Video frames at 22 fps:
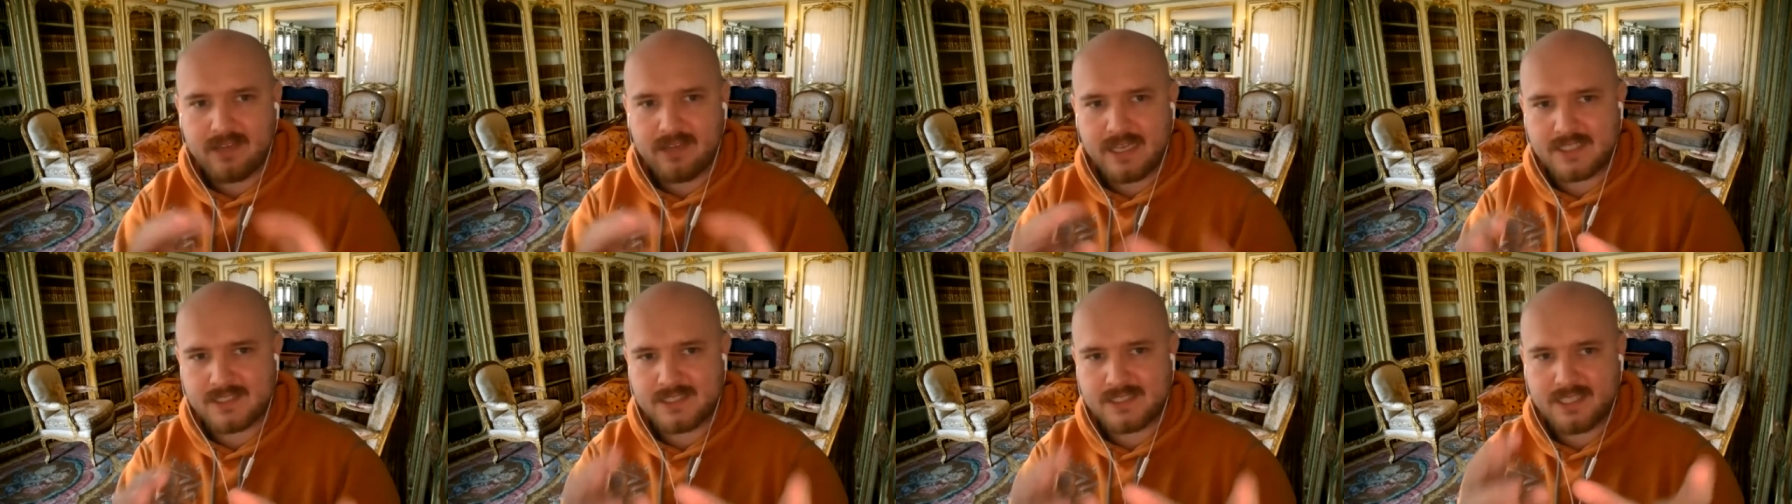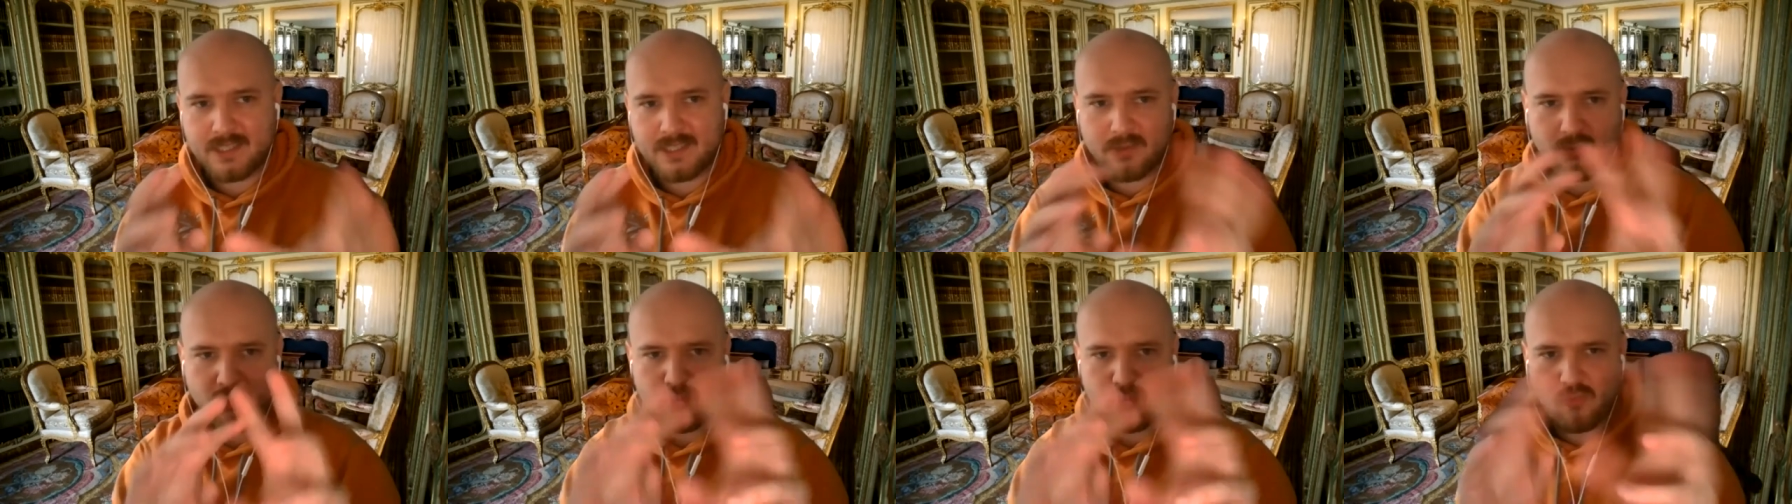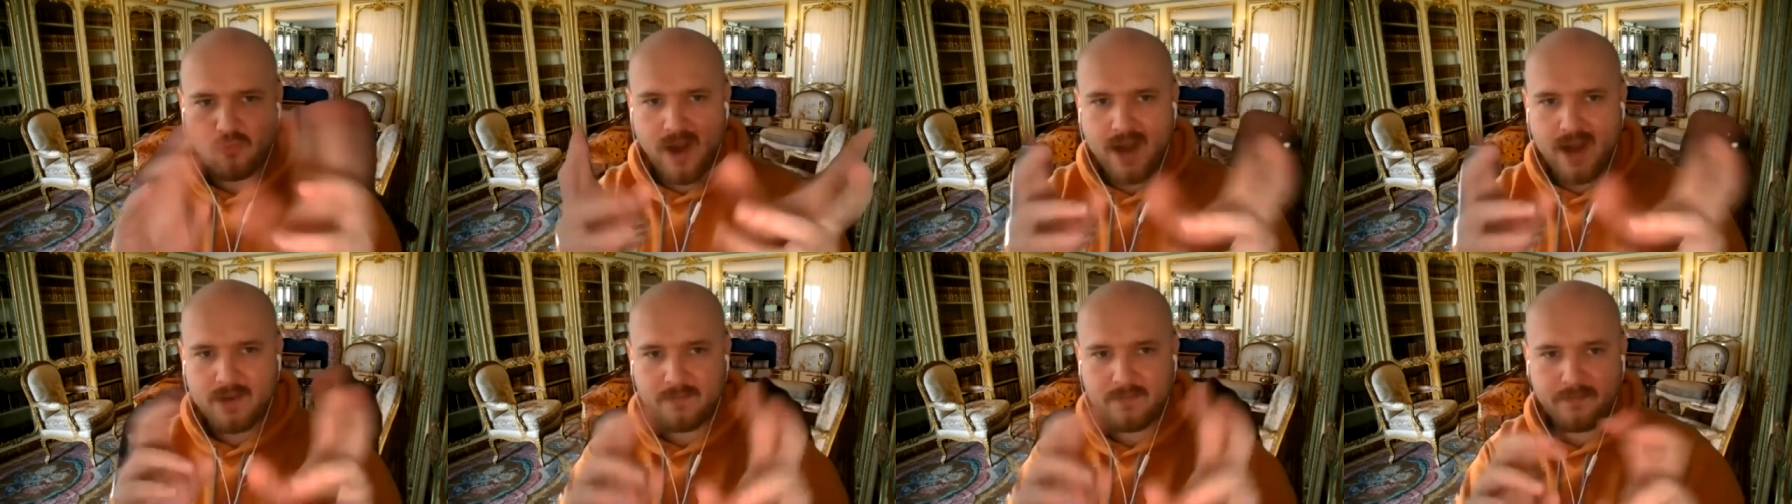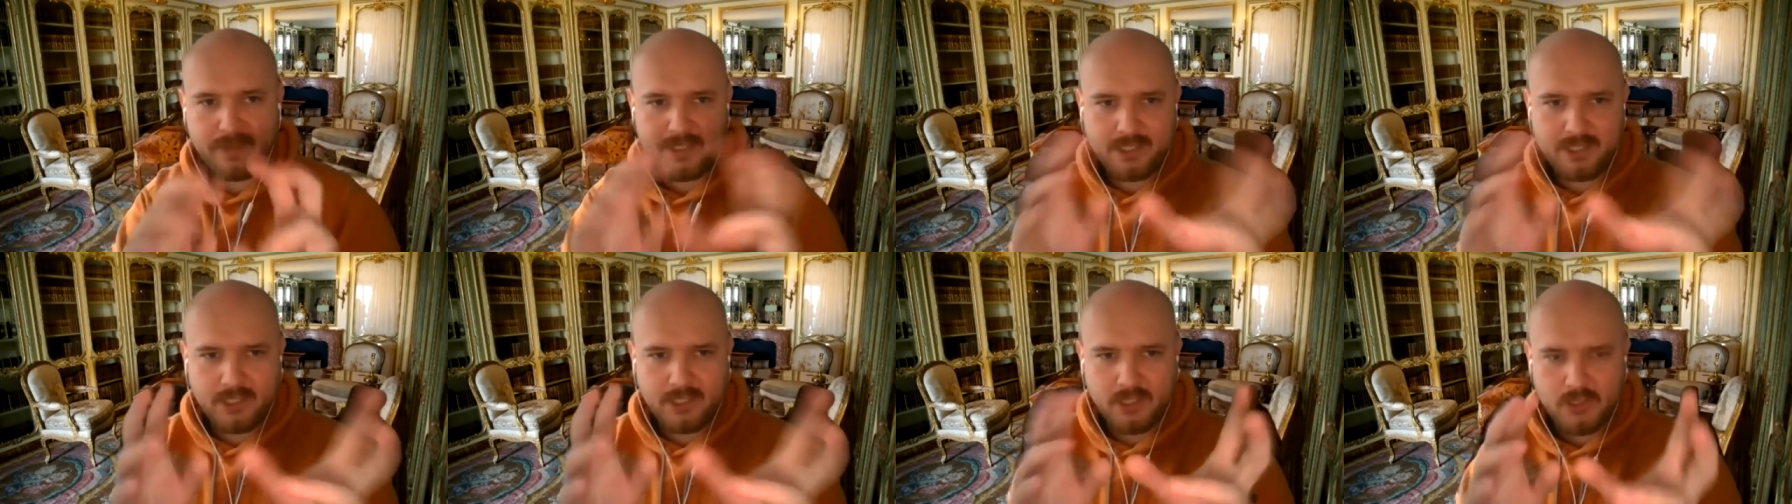Let's say one
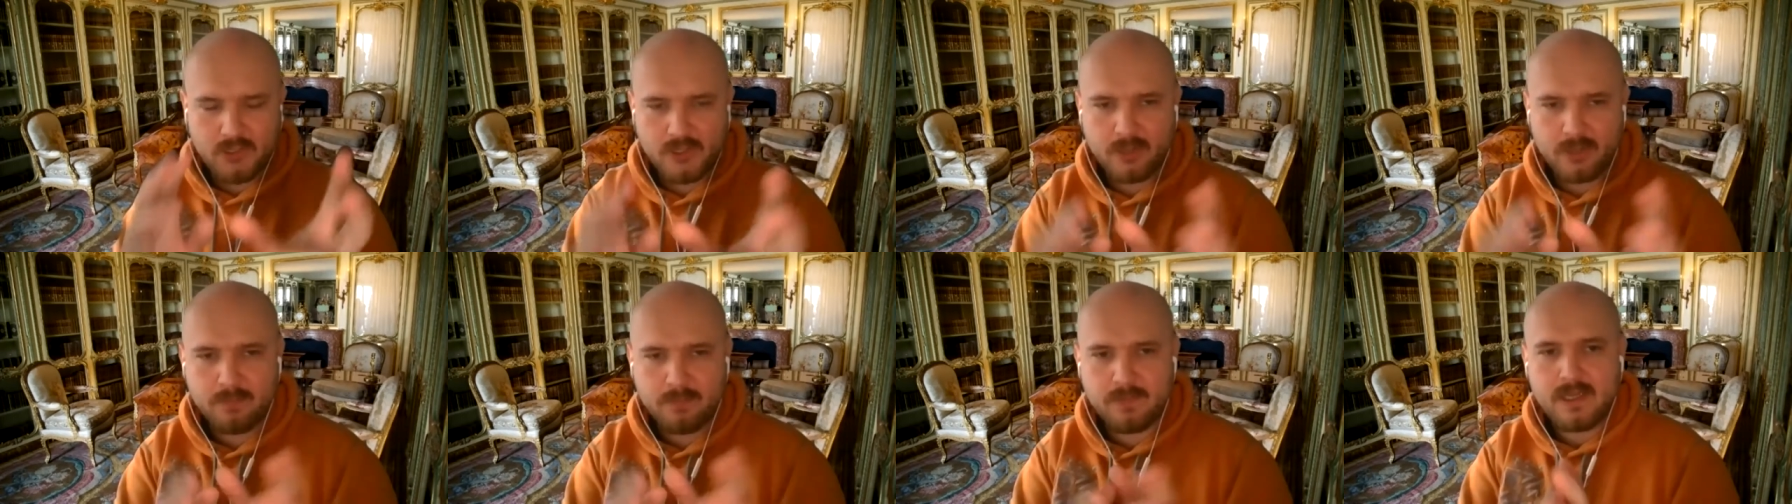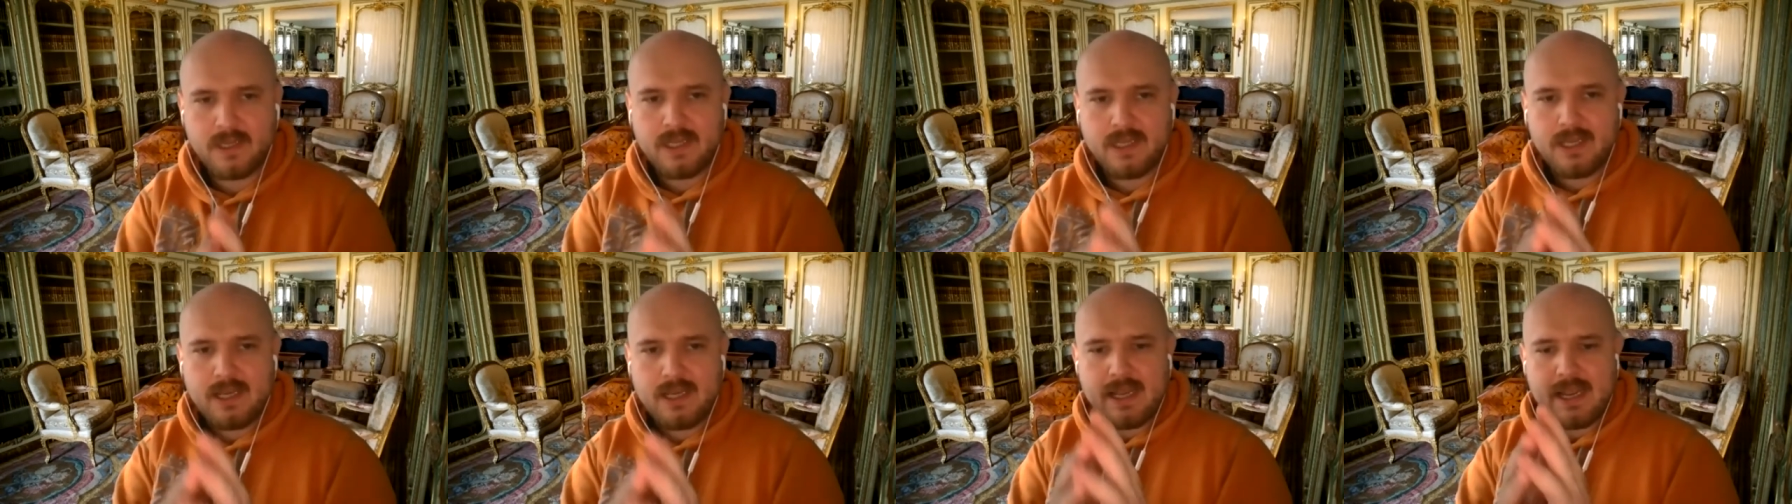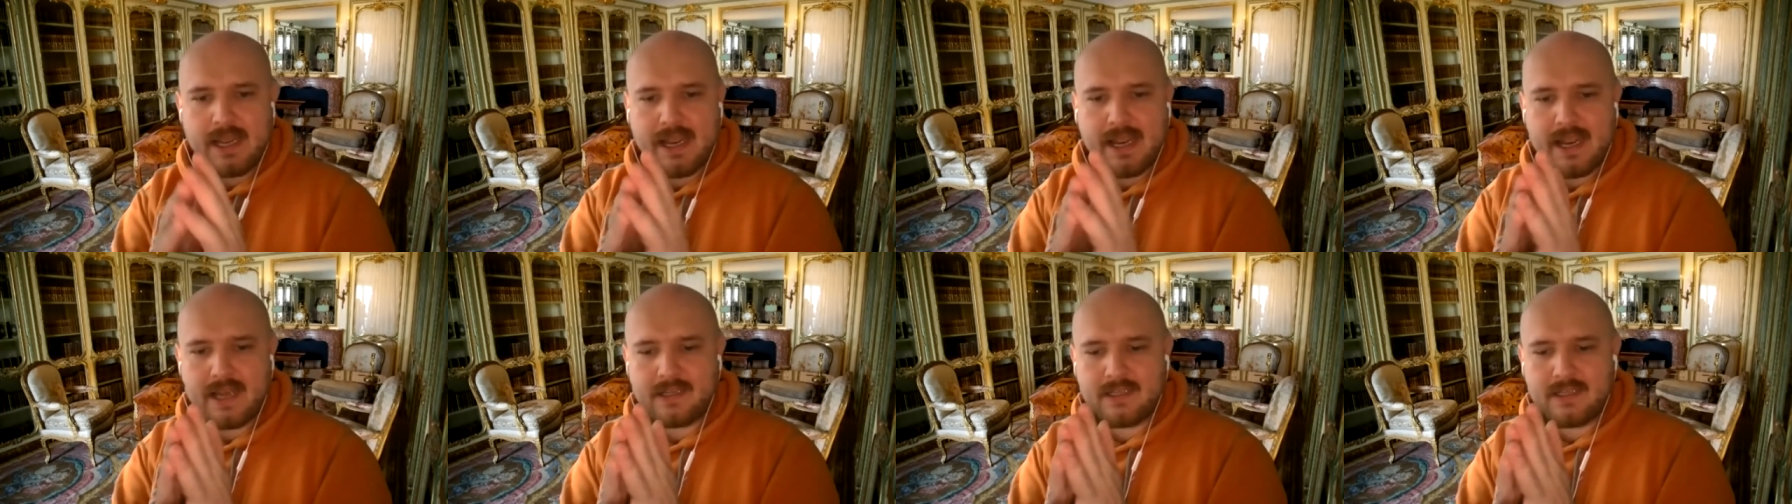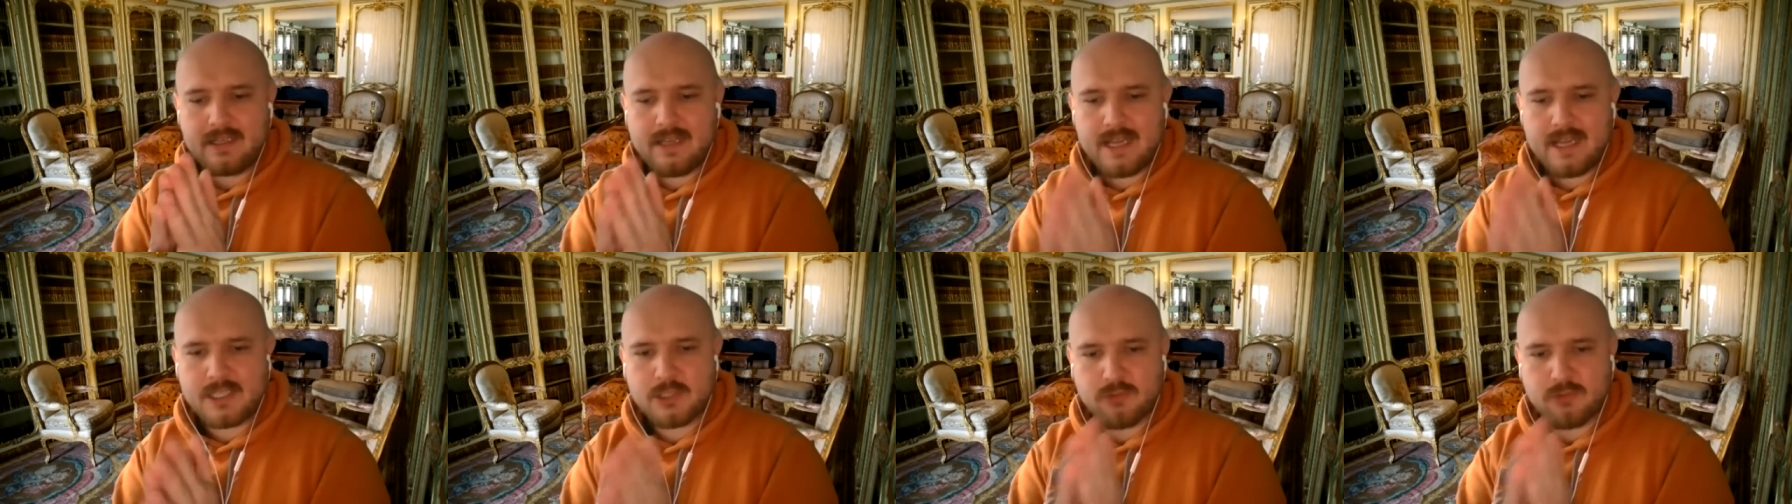mini group, and
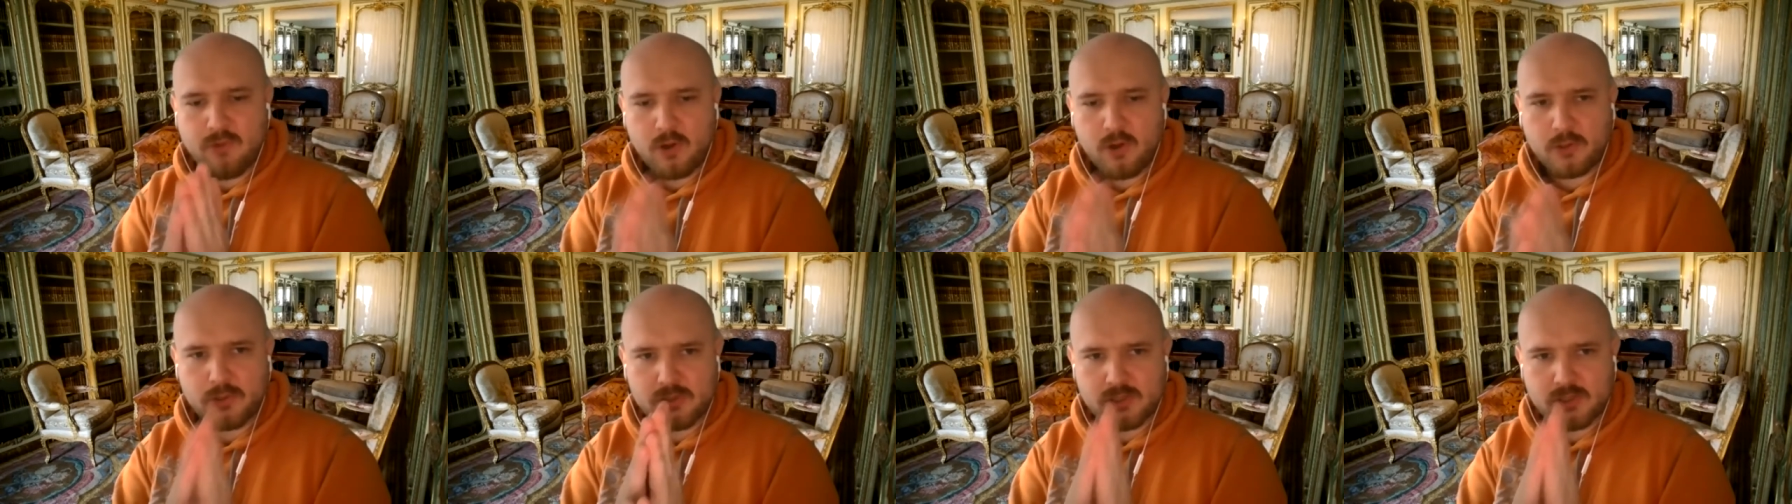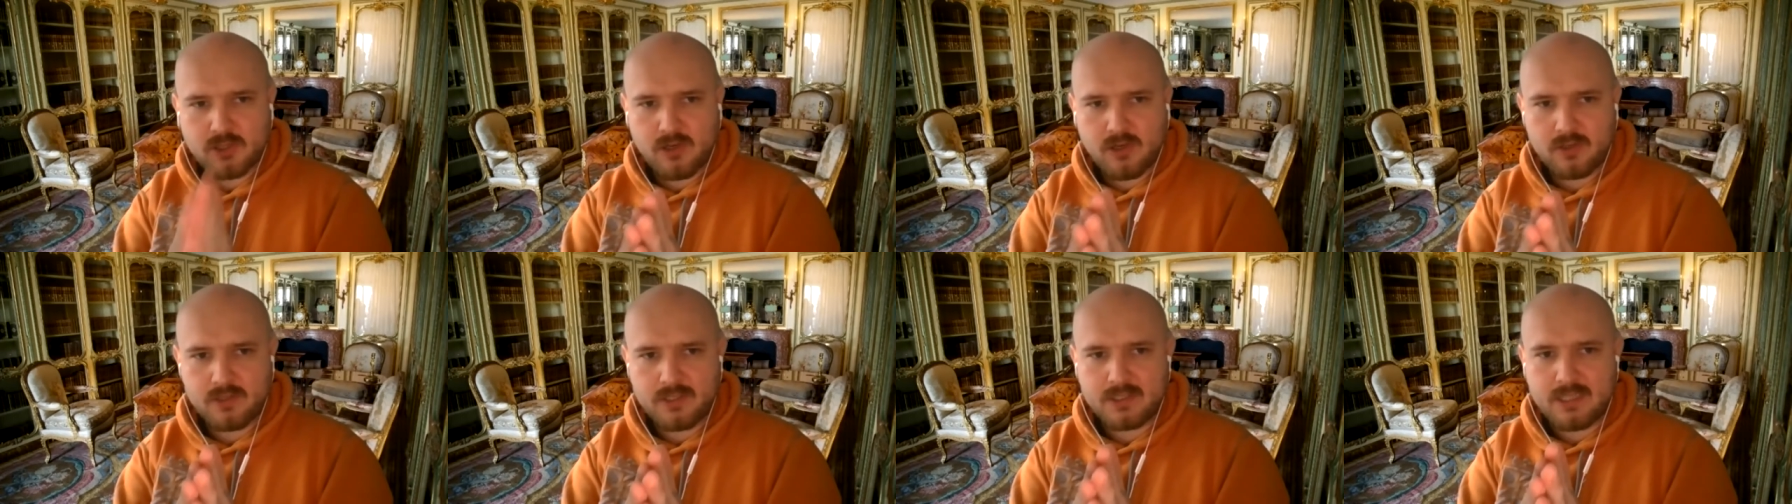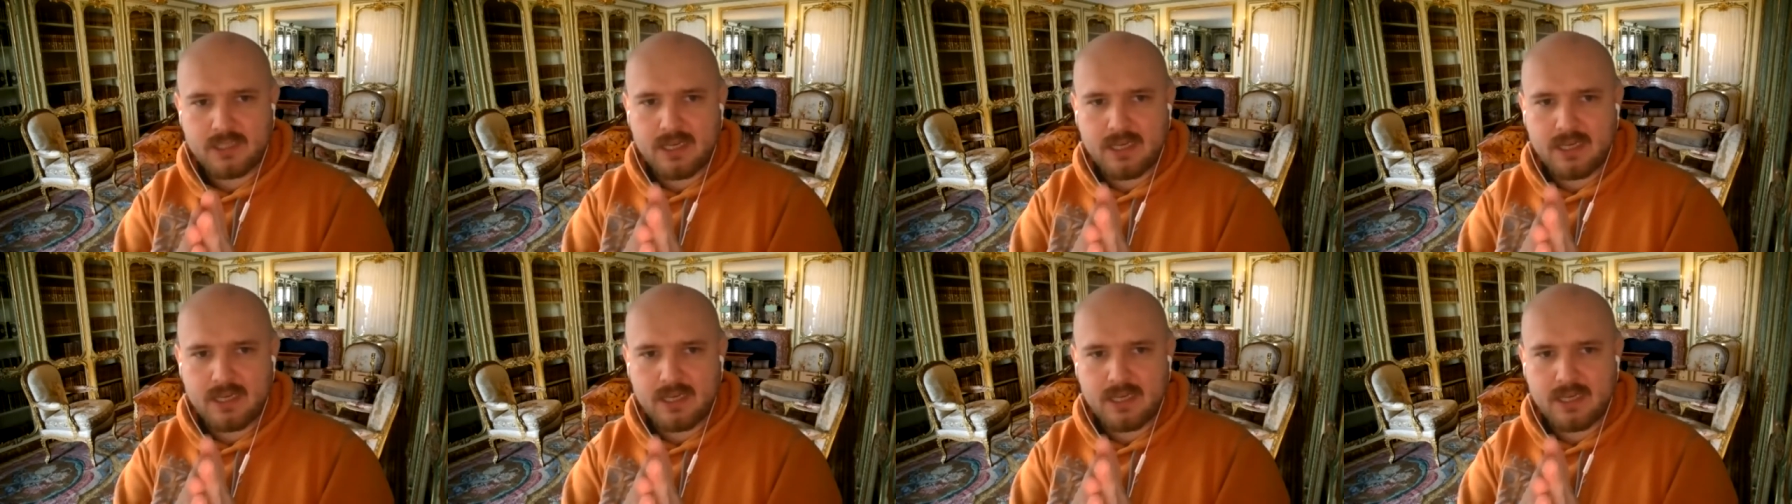let's focus on it.